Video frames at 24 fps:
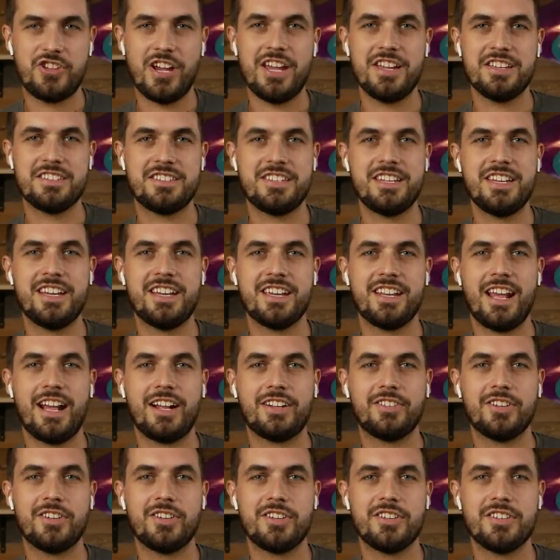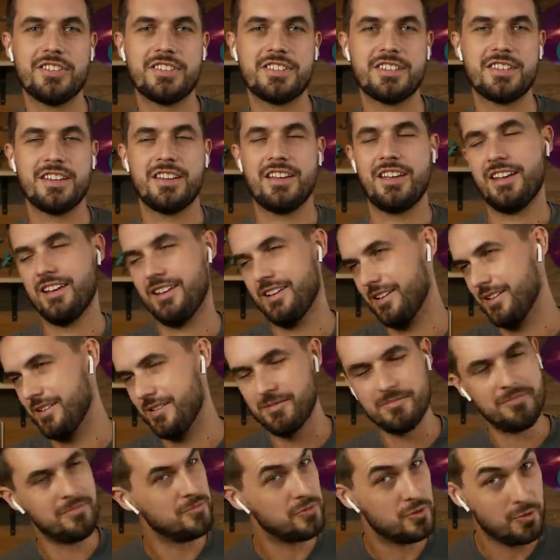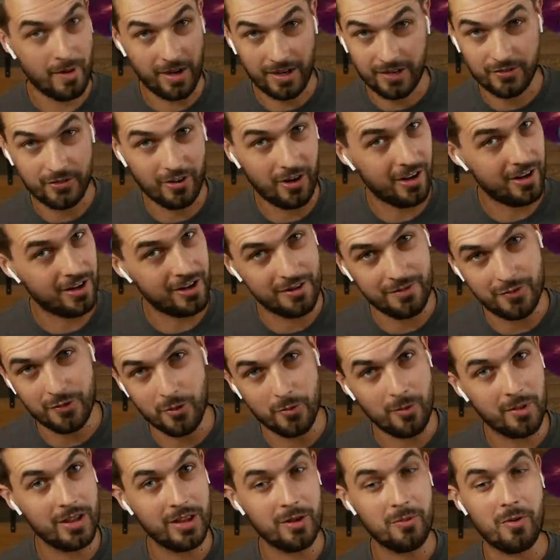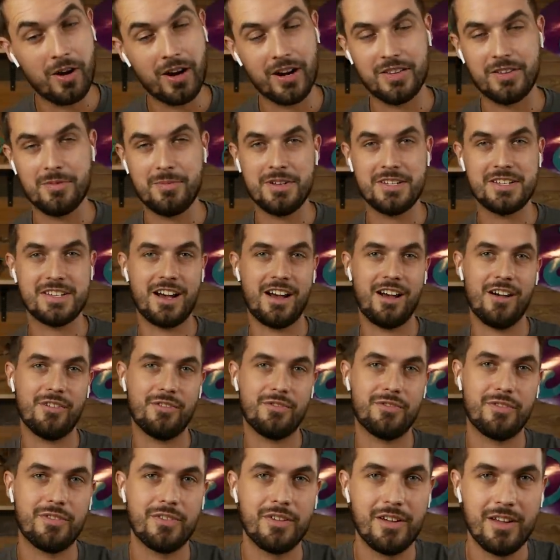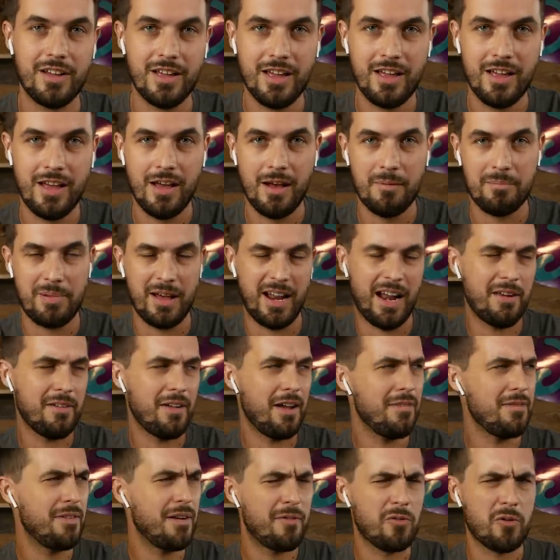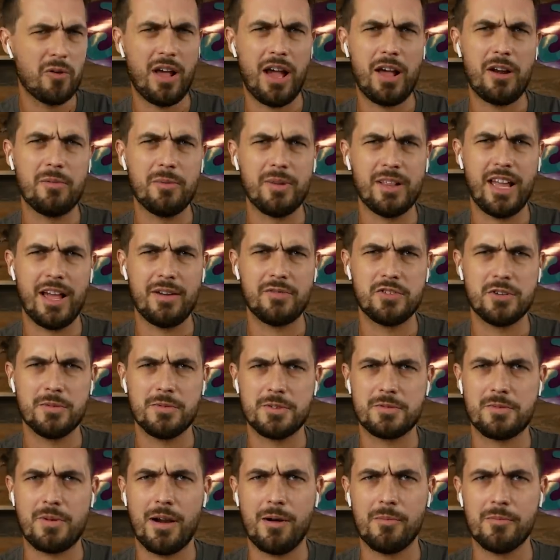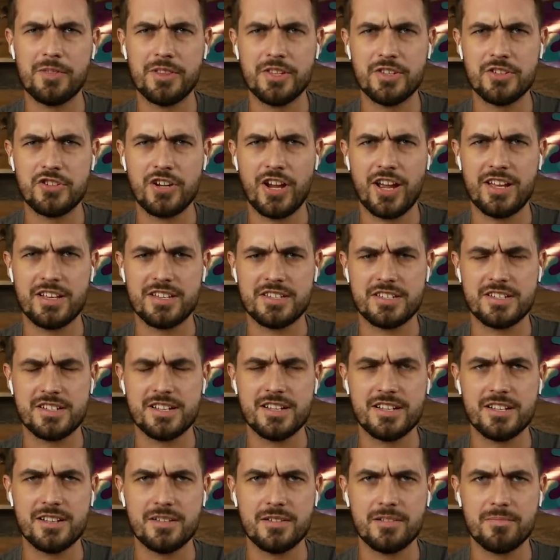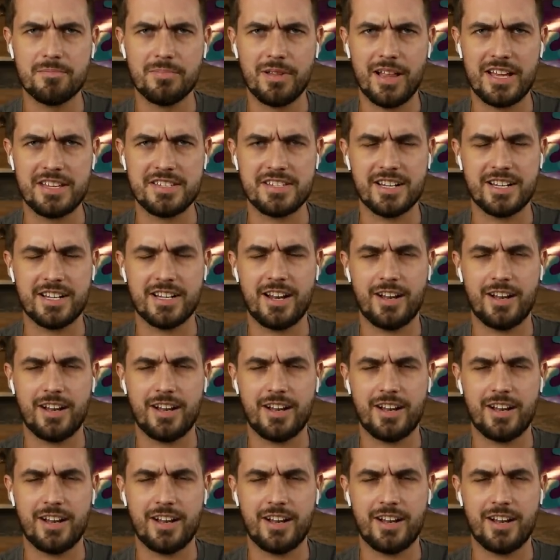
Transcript: J S T connectors, direct solder if you really want it to be tough. Yep. But I, I've never, I don't really have too much problem with the J S T plastic no,